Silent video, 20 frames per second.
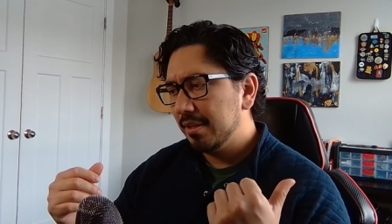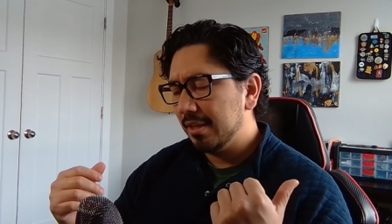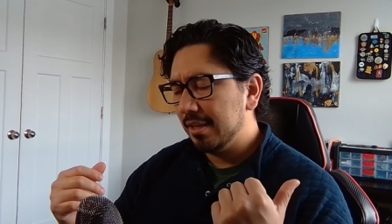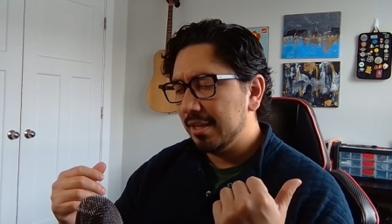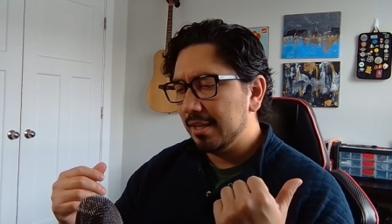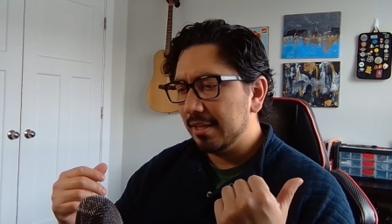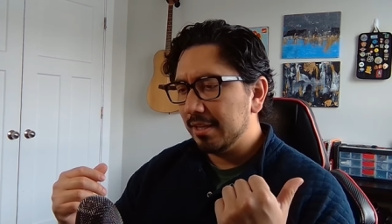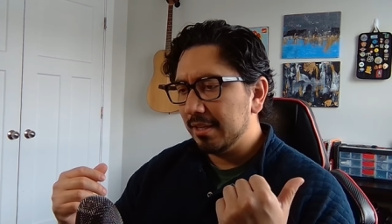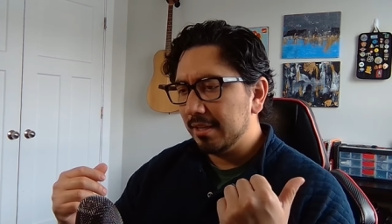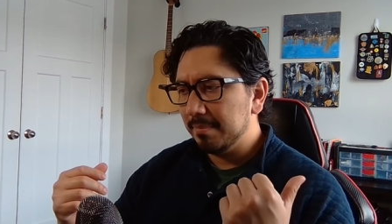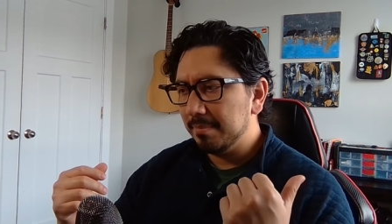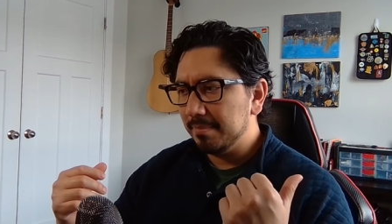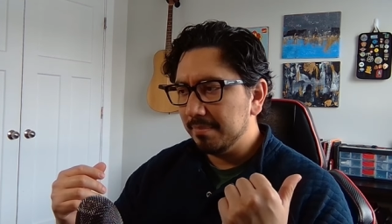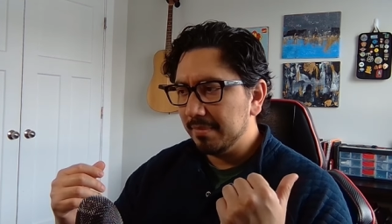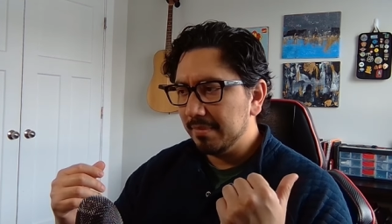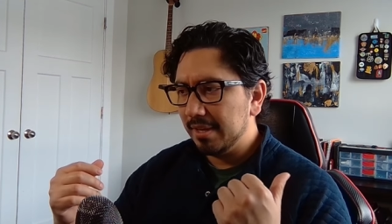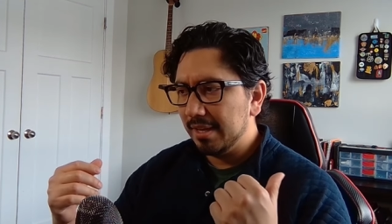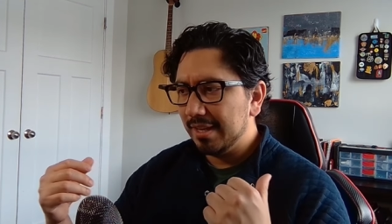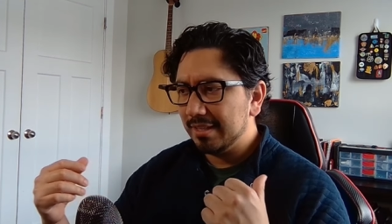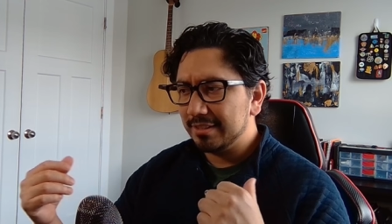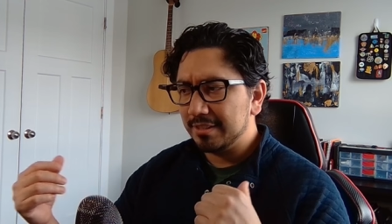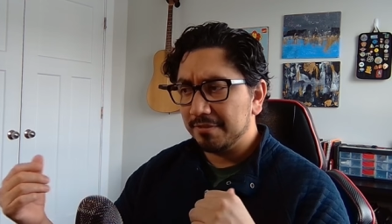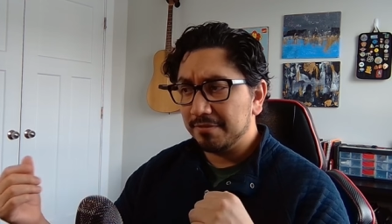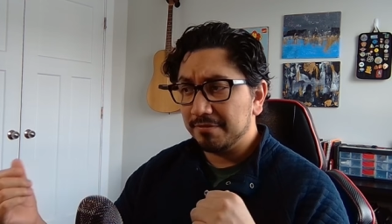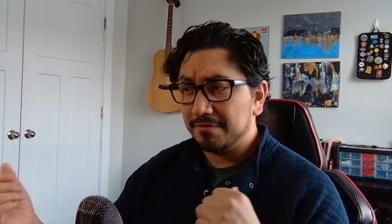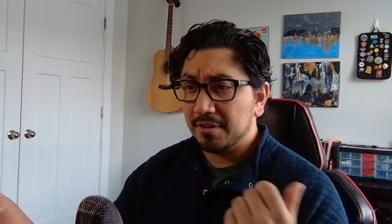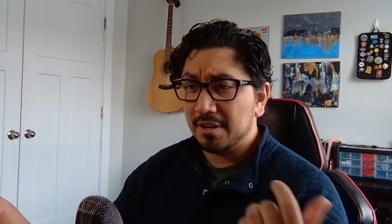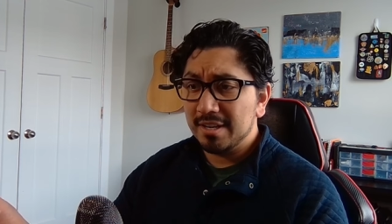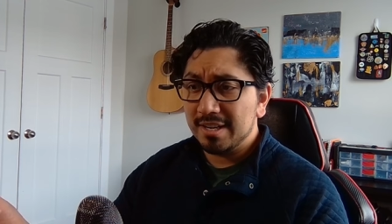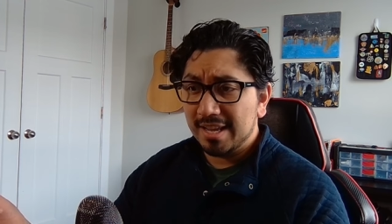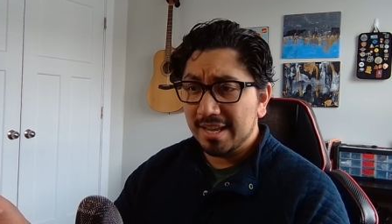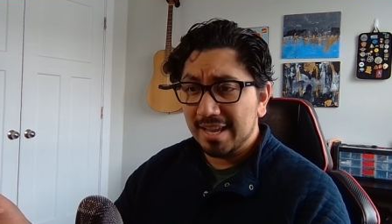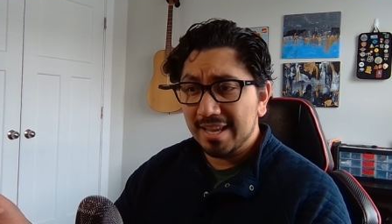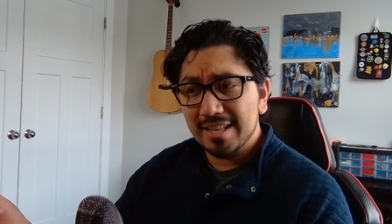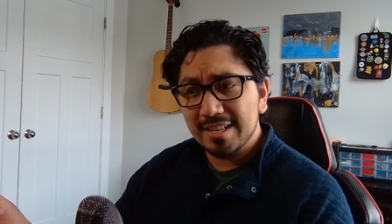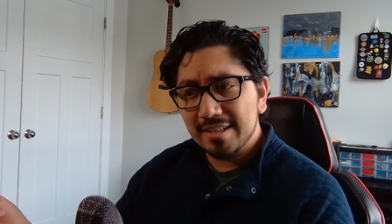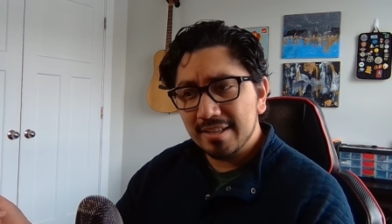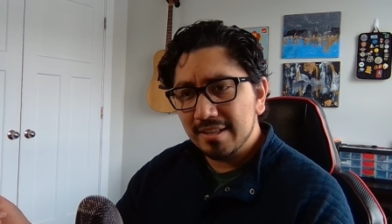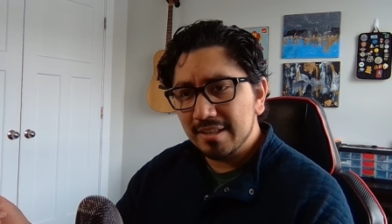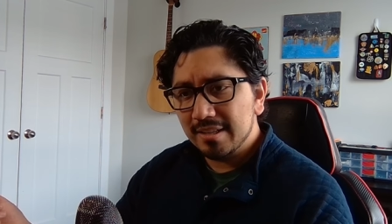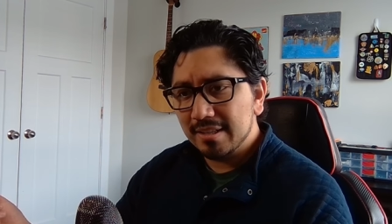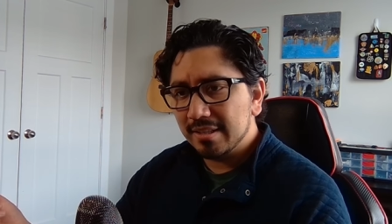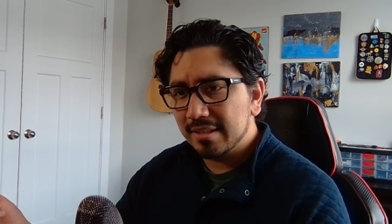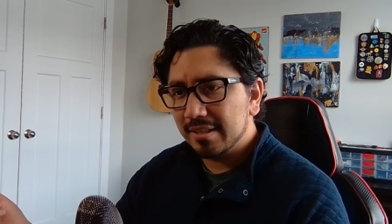Um, as a front end